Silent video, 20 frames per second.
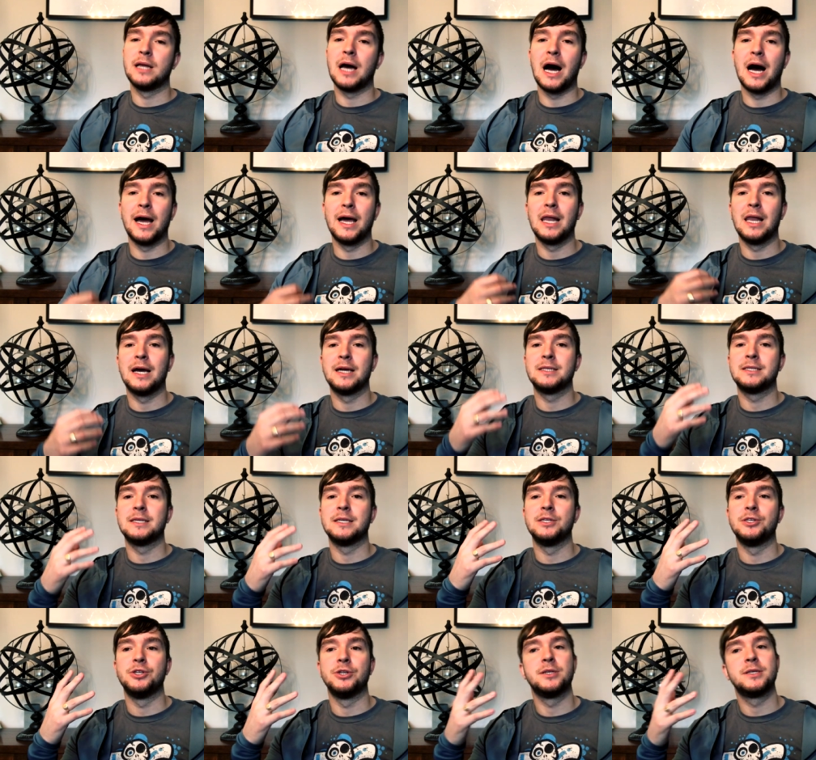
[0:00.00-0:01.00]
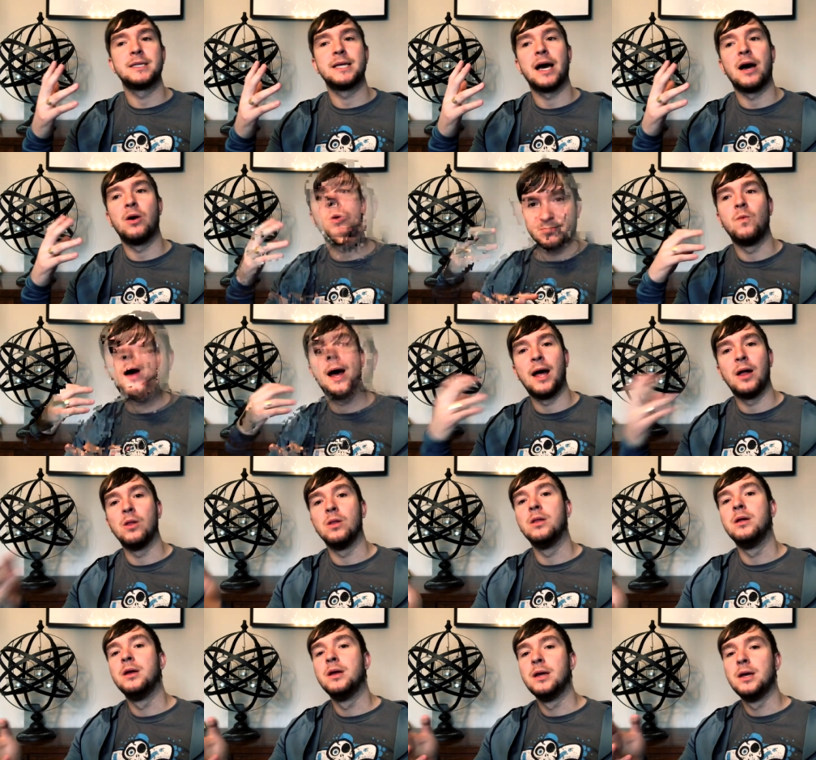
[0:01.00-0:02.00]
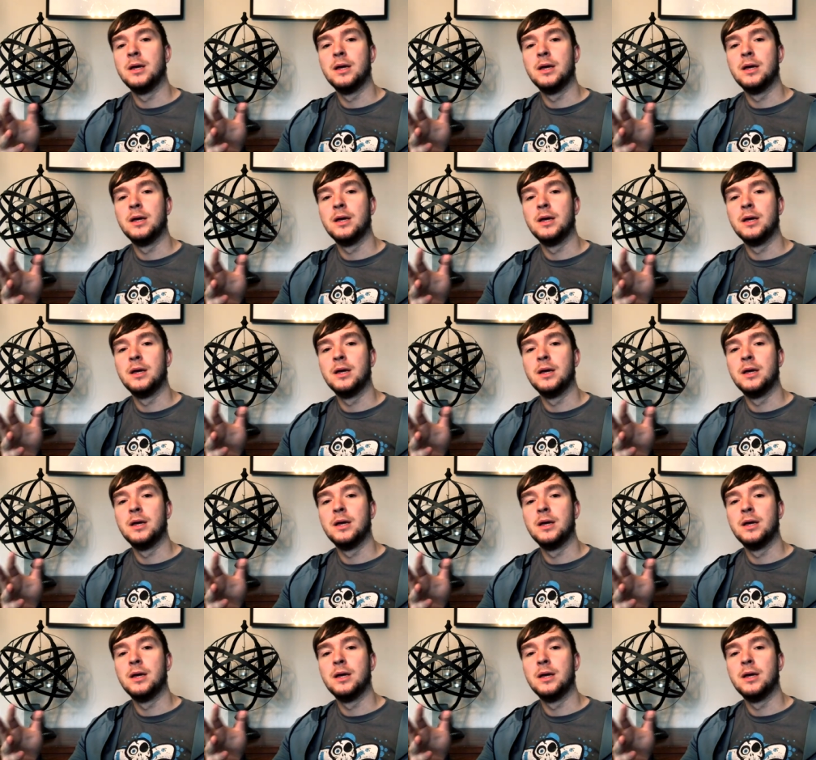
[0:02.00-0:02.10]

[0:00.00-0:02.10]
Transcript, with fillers: highlighted just how well